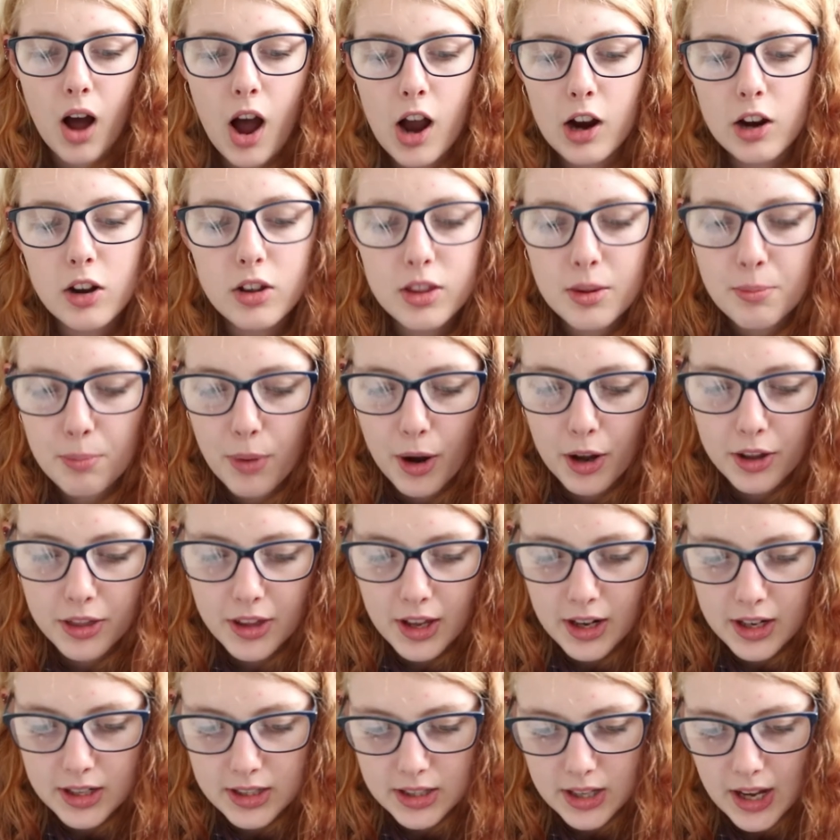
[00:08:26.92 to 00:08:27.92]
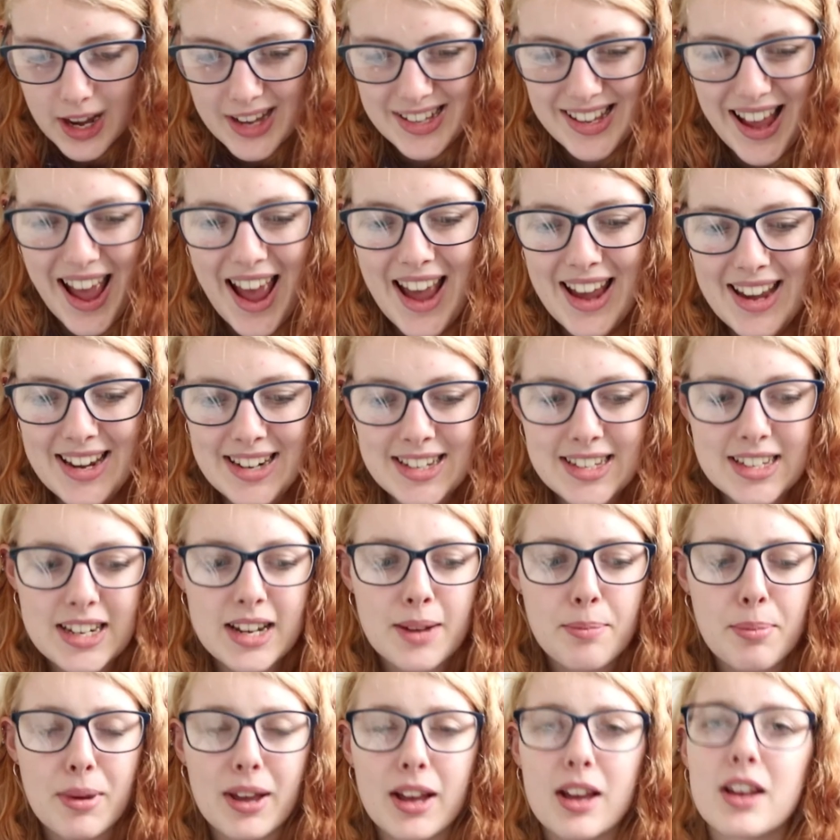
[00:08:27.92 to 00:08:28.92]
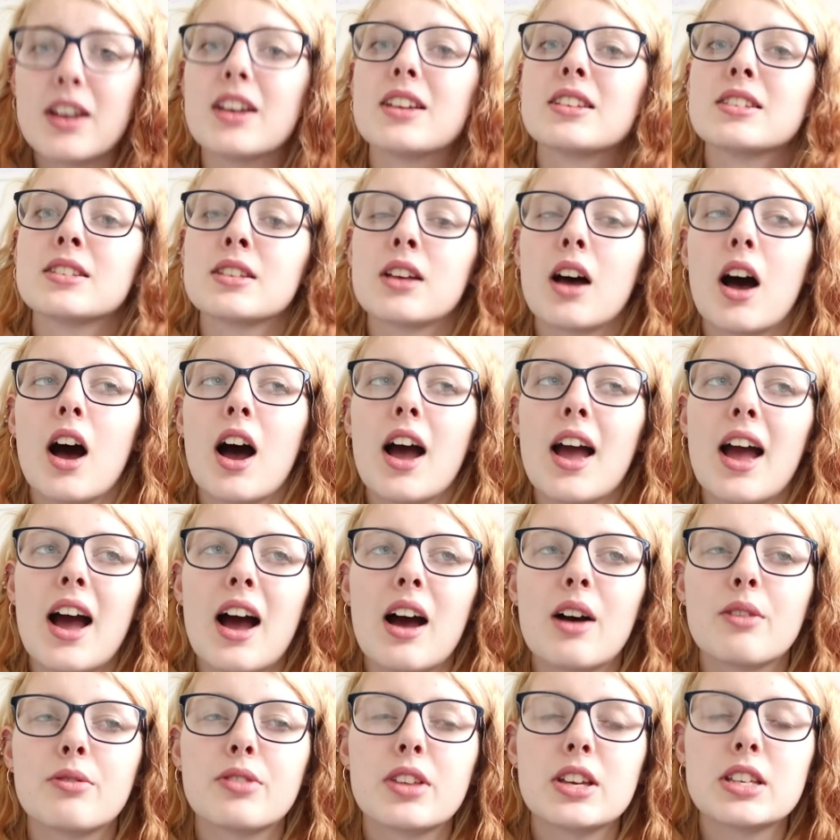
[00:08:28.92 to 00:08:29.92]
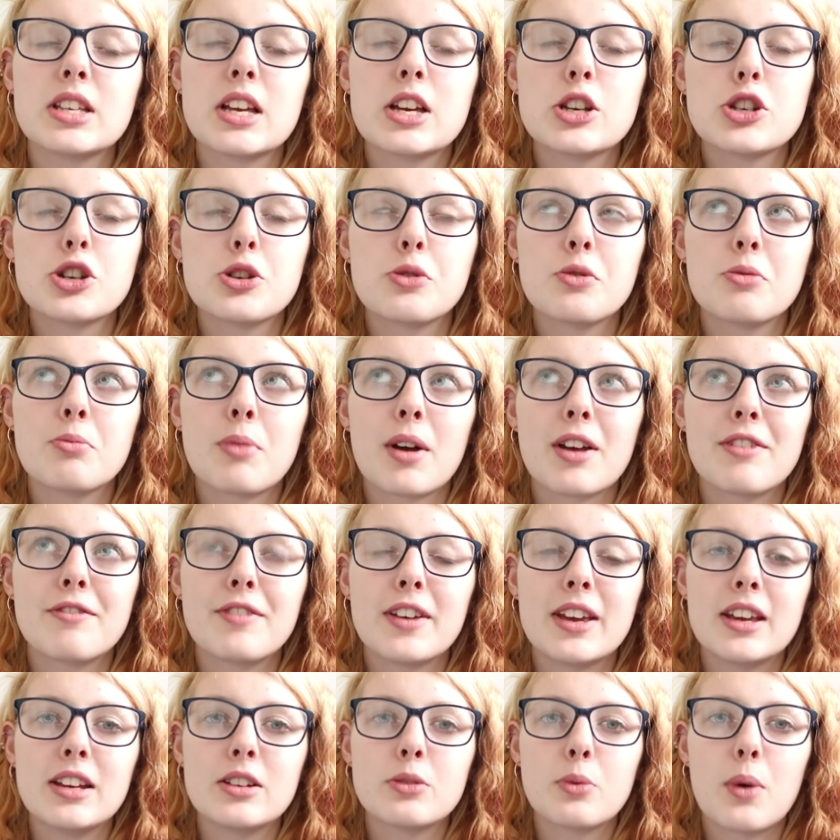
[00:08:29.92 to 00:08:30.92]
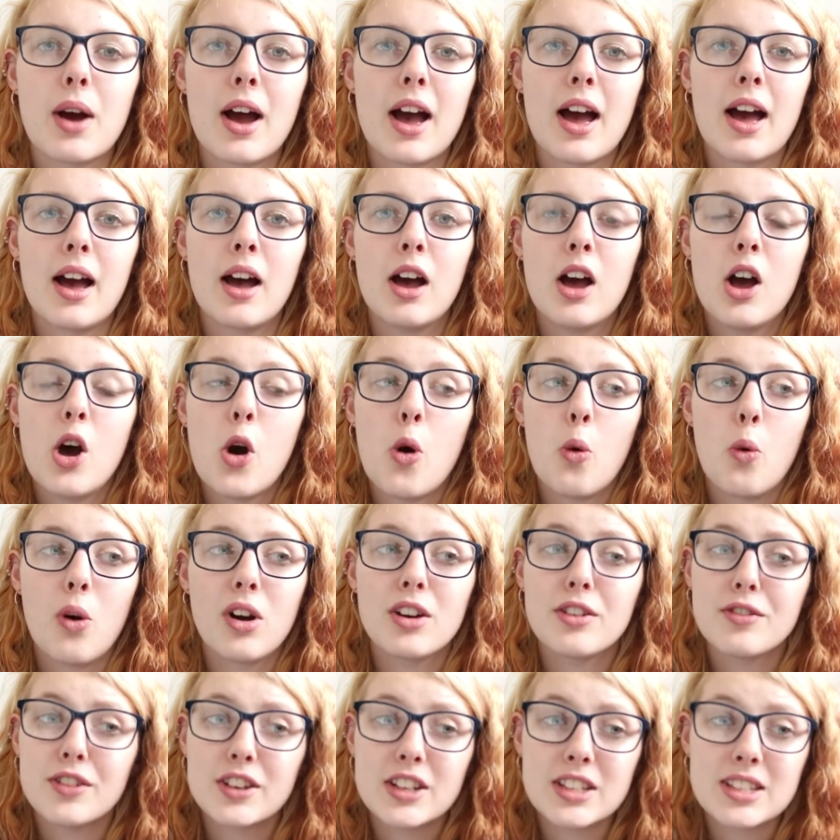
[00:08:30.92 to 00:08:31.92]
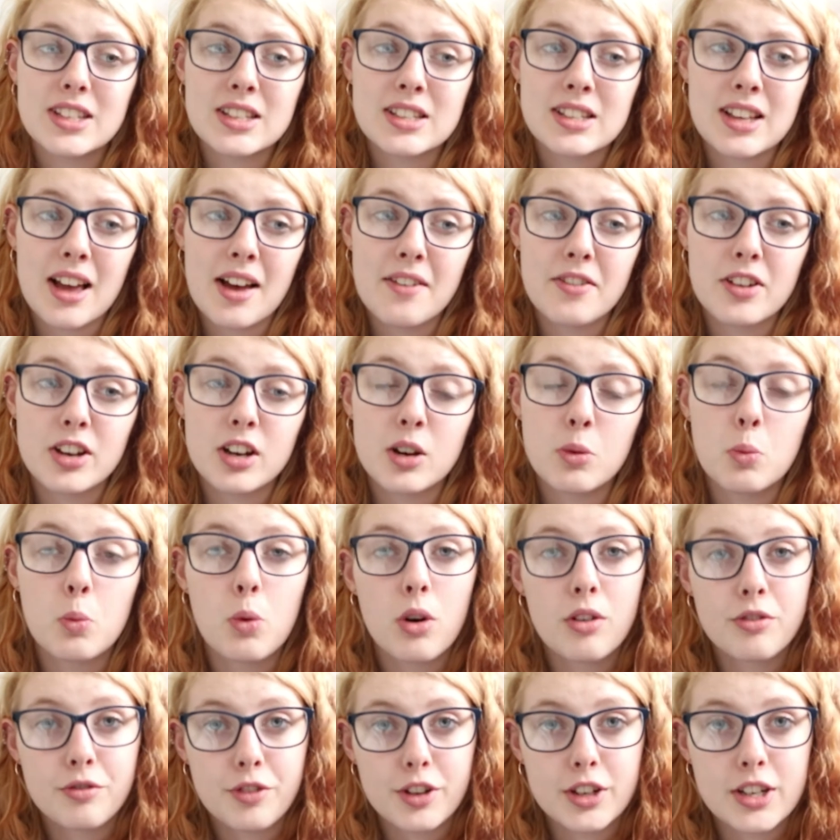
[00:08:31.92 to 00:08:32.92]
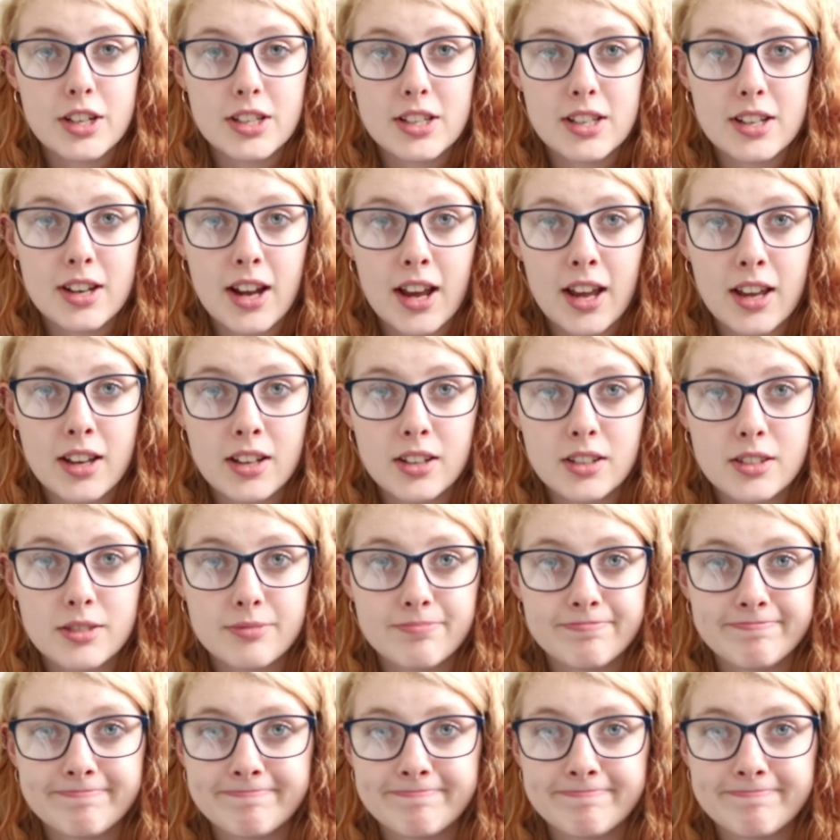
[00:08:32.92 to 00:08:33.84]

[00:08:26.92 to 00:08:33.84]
I got them both in a size 8 because I have this issue with my feet where one foot is a 7 and one foot is an 8,